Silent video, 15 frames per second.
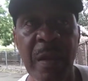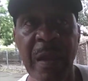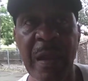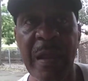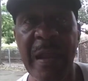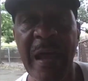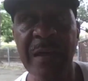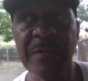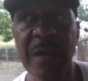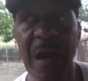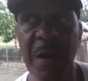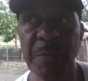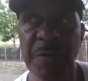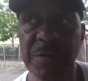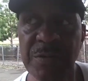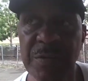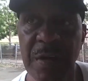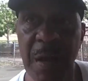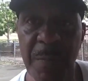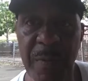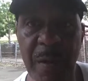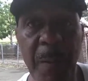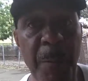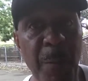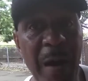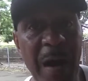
And as I was coming up